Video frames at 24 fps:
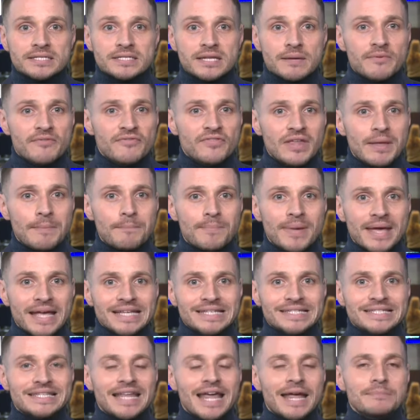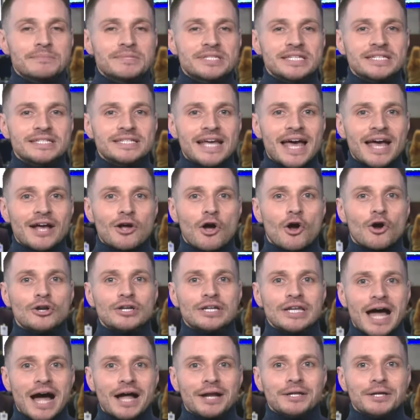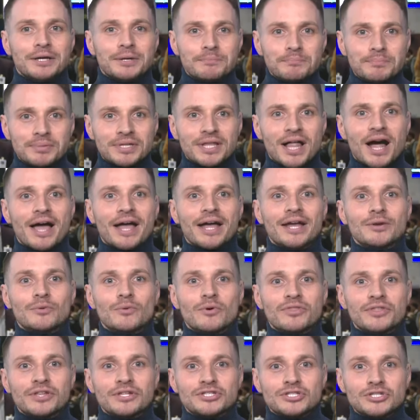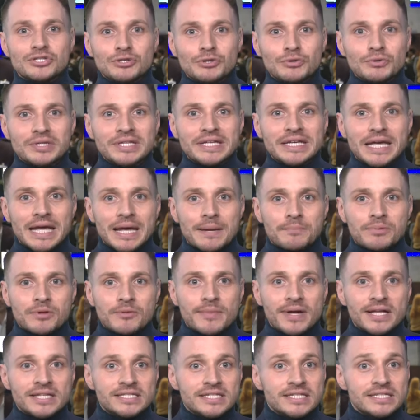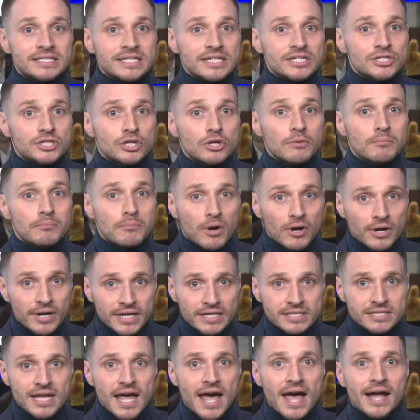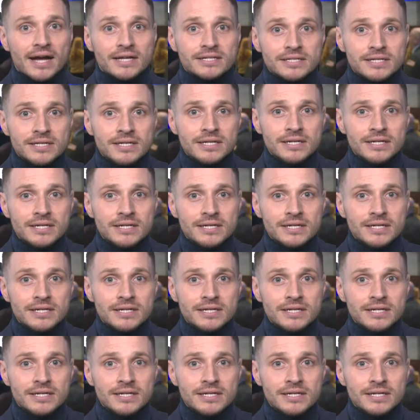some of the biggest names in tech are not complying with its newly implemented Digital Markets Act.